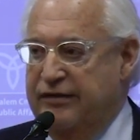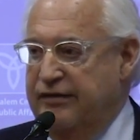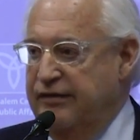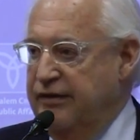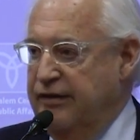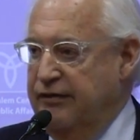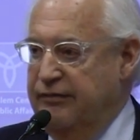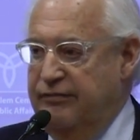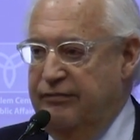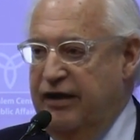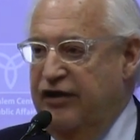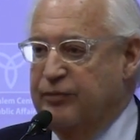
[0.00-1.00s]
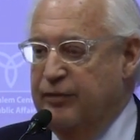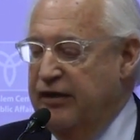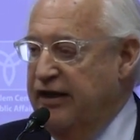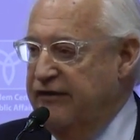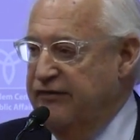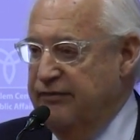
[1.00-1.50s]
know that
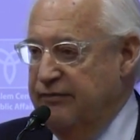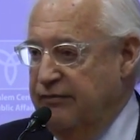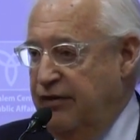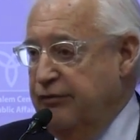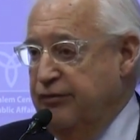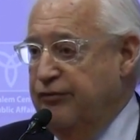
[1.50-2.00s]
Hezbollah has